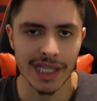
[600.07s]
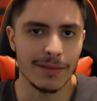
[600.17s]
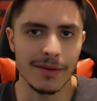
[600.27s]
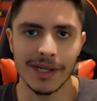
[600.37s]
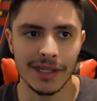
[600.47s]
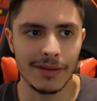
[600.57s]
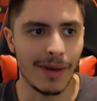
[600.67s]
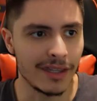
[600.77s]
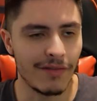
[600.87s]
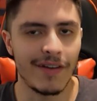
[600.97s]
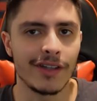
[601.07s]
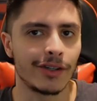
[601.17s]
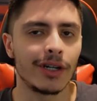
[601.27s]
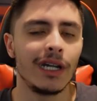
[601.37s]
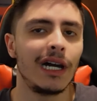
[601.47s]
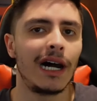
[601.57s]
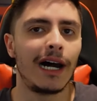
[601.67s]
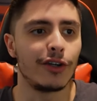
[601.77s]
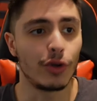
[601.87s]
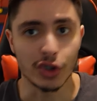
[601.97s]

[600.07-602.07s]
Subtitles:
to be my defender, you know,